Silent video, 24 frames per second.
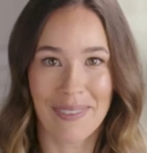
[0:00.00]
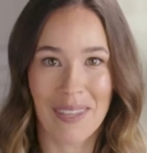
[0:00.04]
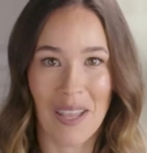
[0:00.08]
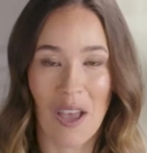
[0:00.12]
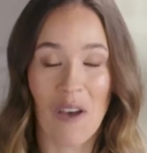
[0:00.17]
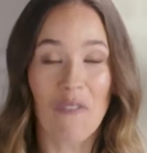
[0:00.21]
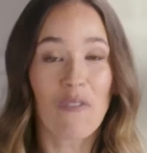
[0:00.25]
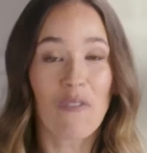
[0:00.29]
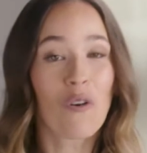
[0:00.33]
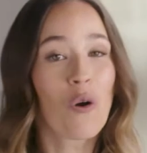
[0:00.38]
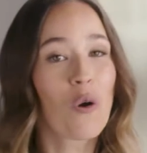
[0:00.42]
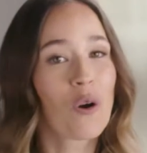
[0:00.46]

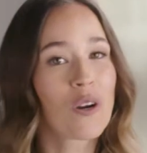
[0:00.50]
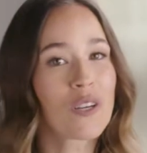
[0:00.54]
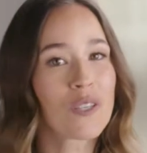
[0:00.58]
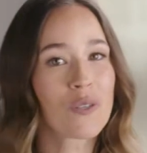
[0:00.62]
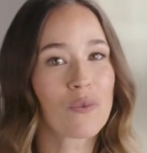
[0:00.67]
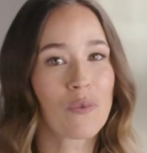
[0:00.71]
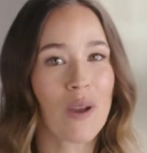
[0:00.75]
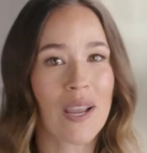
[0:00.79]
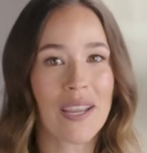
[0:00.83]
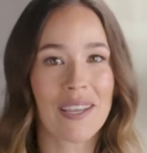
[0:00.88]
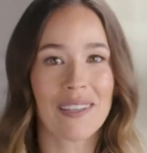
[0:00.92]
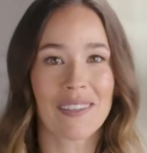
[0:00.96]
Of course,
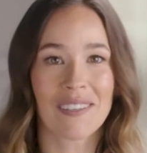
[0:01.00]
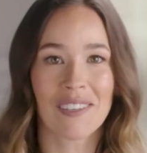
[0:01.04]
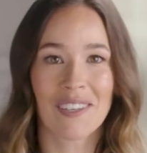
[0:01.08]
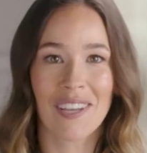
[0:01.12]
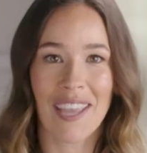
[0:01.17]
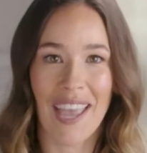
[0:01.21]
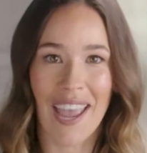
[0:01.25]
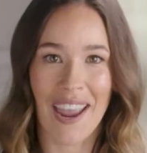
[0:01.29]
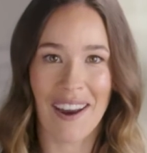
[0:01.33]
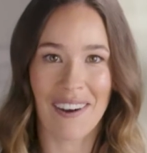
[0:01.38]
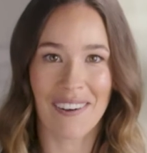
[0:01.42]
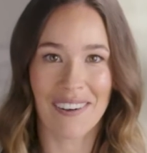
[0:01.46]
regular
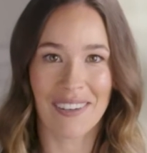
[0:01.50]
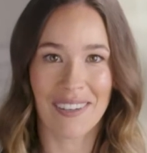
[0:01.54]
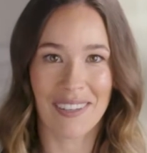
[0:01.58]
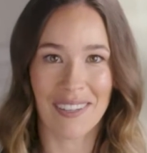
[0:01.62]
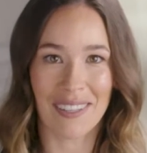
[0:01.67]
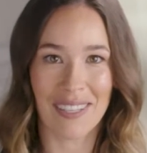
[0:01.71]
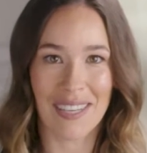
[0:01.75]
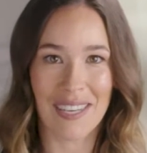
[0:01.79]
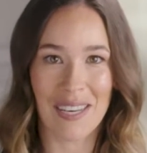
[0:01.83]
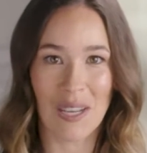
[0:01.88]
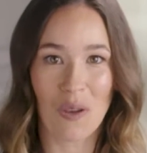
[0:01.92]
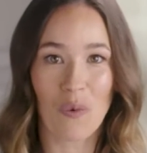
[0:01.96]
care and
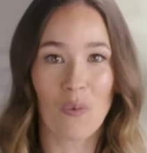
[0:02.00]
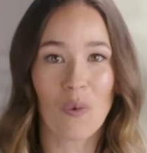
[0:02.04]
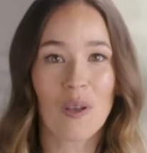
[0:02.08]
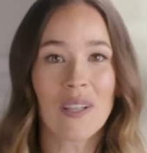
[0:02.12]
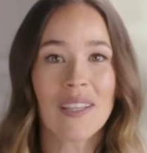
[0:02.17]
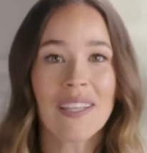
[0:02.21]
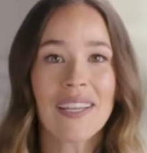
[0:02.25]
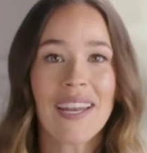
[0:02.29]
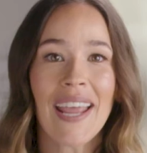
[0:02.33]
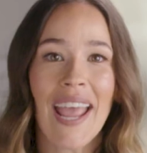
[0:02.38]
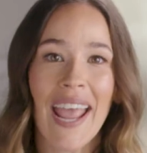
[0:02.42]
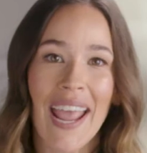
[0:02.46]
cleaning will
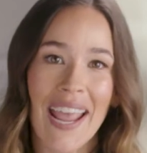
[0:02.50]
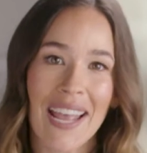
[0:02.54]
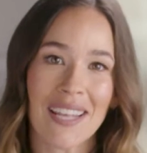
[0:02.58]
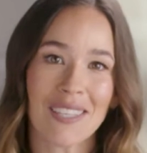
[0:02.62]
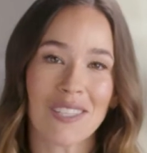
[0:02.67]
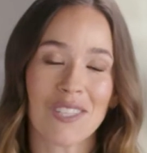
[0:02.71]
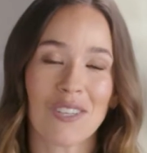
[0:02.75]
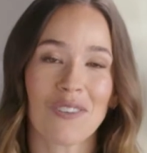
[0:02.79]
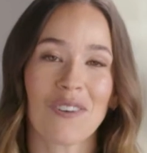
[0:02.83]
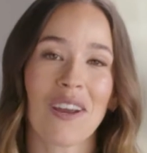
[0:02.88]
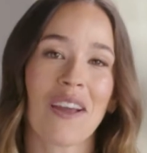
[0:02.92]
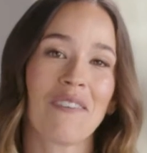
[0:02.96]

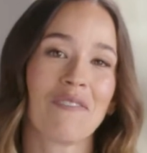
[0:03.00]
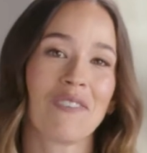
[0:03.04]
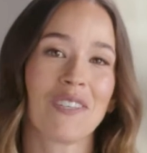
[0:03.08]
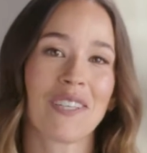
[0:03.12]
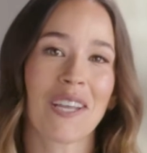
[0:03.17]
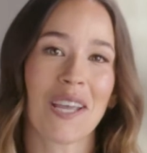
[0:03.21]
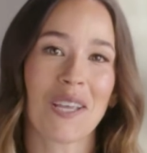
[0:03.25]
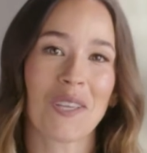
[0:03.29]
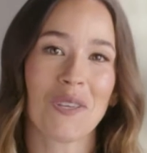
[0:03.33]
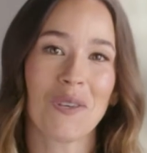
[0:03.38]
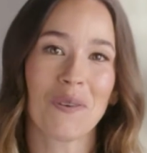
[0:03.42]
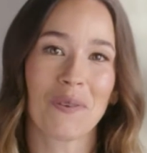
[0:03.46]
enhance your everyday
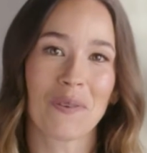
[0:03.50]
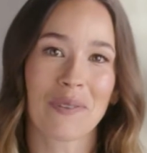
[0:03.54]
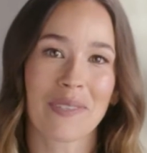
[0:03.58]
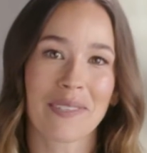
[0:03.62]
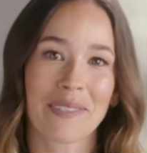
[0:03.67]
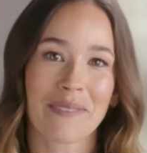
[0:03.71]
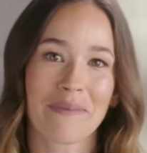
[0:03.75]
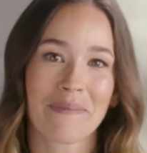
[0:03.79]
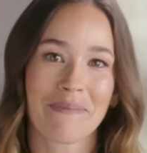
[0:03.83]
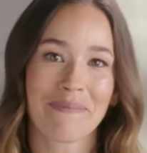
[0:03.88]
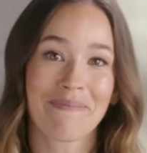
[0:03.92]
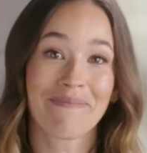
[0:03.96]
use.
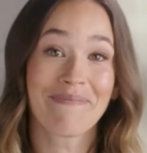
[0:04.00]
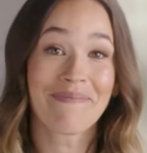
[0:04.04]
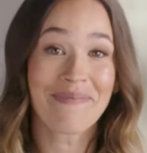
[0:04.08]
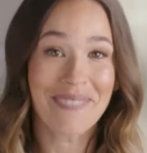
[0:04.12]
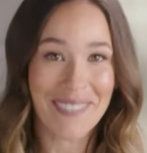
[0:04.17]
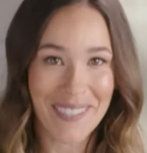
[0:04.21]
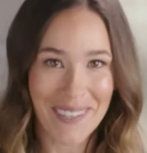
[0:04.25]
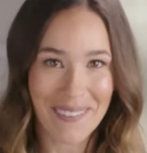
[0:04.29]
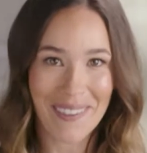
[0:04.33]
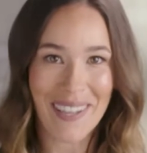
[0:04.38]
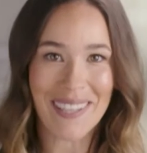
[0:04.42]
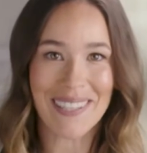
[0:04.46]

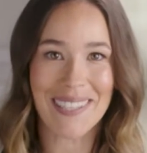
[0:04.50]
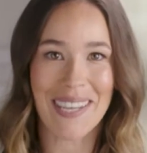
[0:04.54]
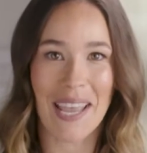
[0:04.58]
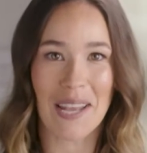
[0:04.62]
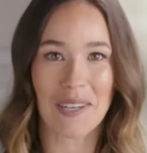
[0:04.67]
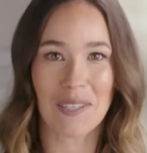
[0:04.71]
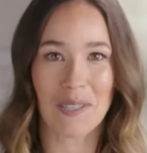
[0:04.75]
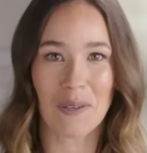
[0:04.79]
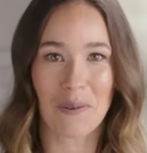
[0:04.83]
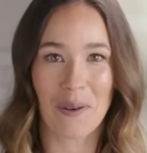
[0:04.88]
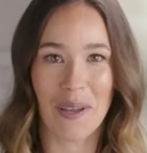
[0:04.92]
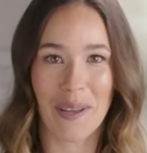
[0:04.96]
So let's get
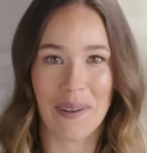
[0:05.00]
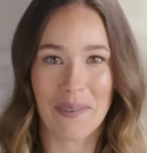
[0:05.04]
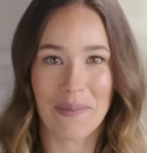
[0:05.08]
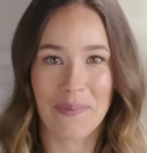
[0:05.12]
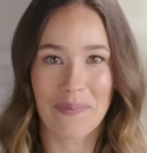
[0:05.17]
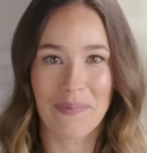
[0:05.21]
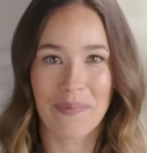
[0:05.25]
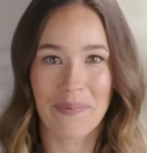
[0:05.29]
to it.